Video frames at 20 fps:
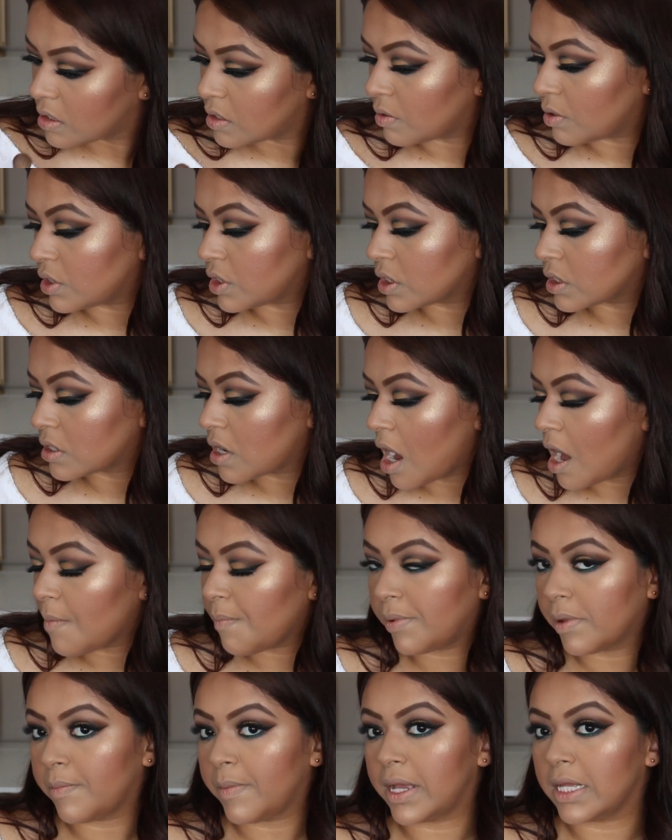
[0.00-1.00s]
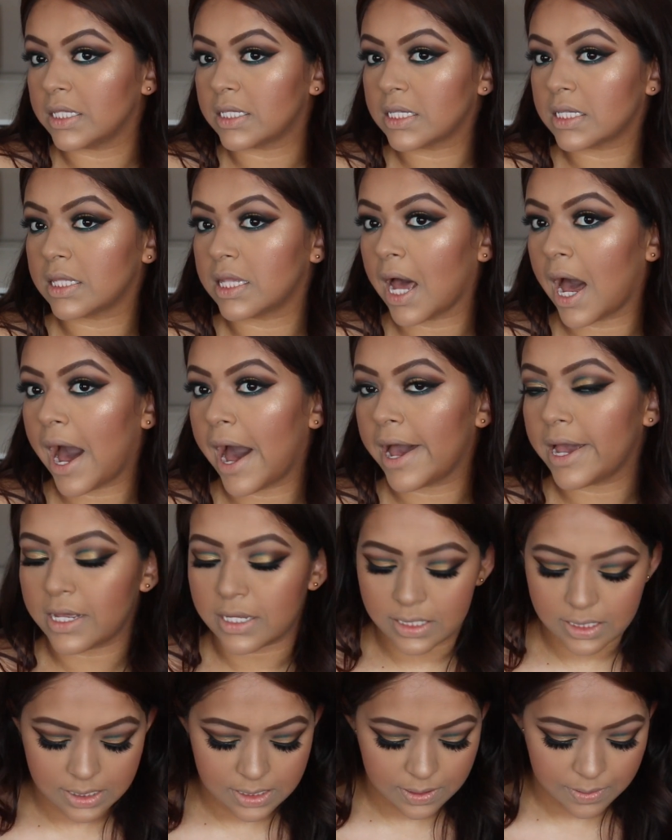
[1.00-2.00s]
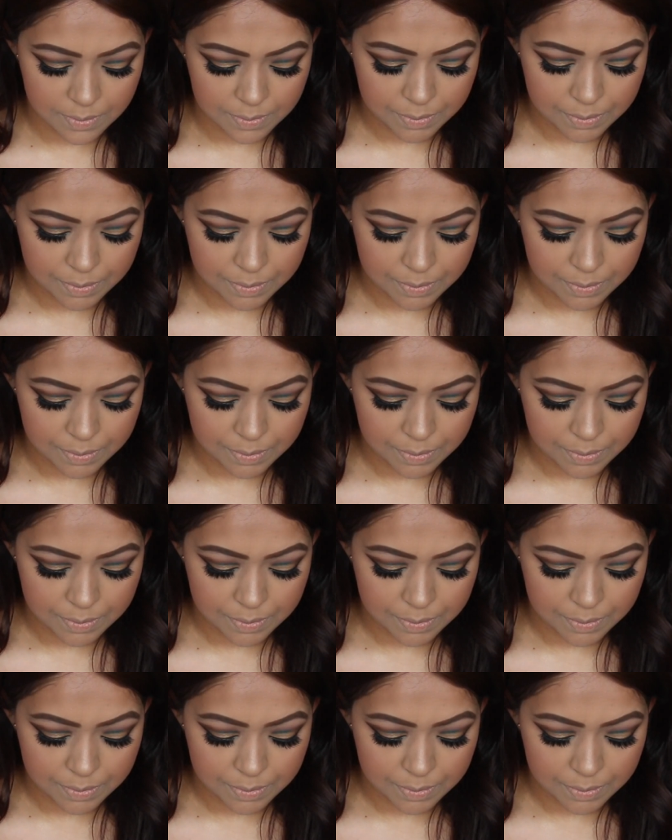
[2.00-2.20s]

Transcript: So it just complements the eyes.